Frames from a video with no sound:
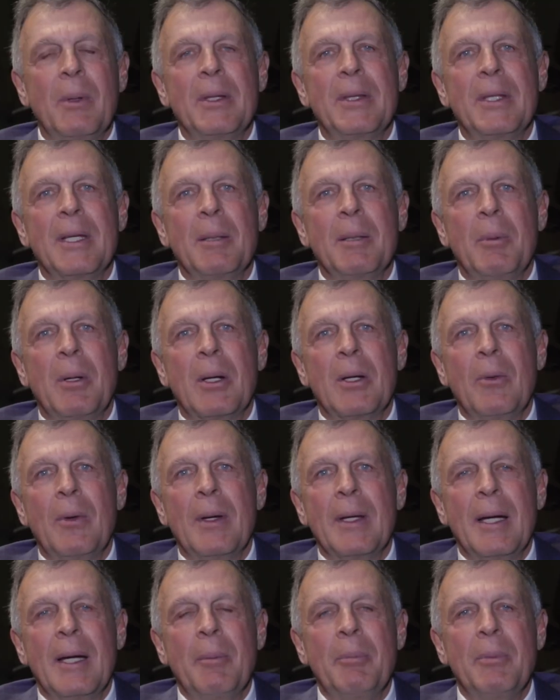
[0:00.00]
one thing about
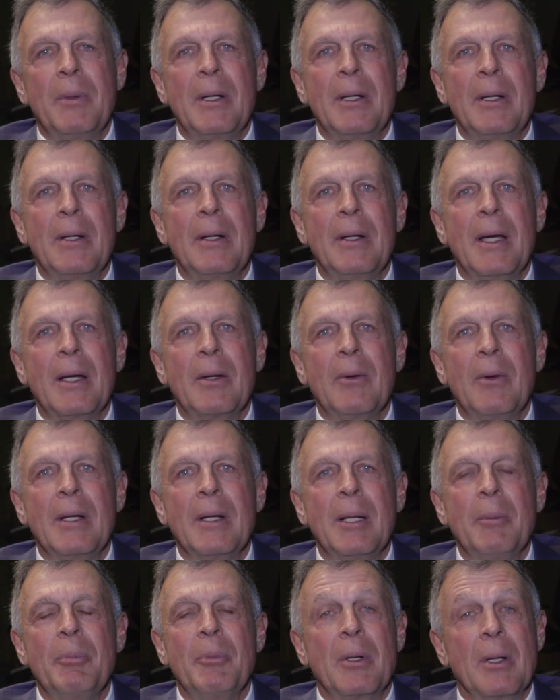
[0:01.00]
going up there. You're not
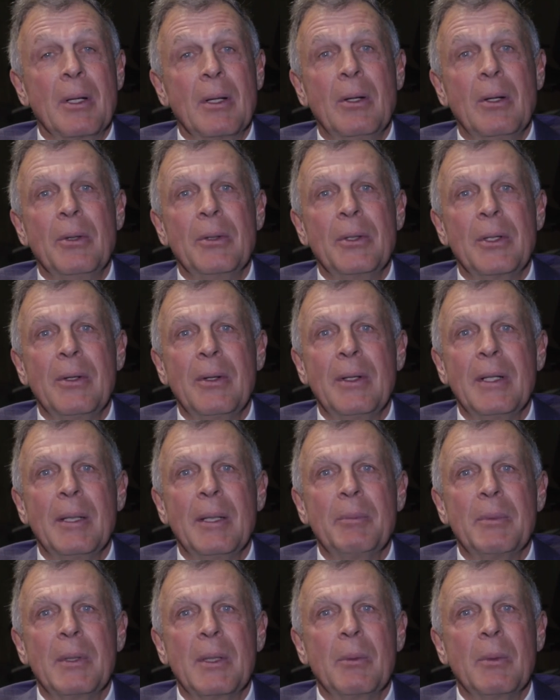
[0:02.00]
going up there alone. You're going
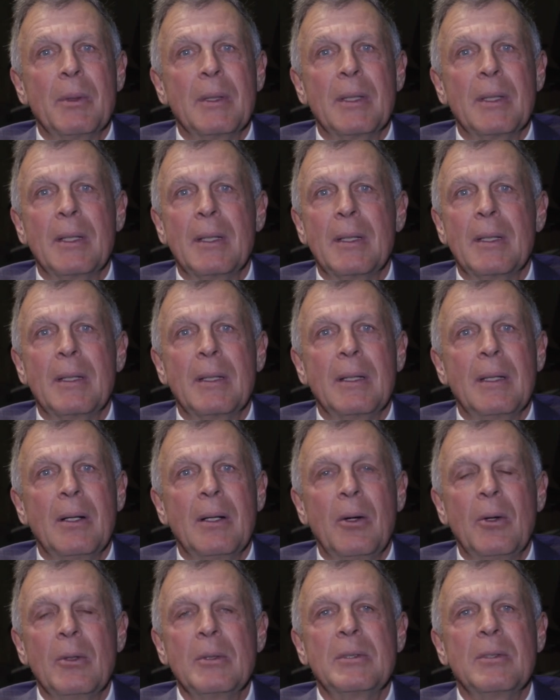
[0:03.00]
up there with a, a
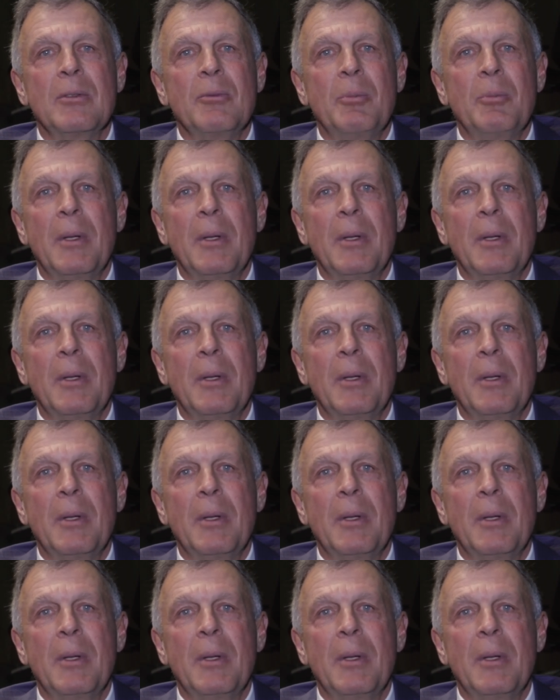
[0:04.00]
host of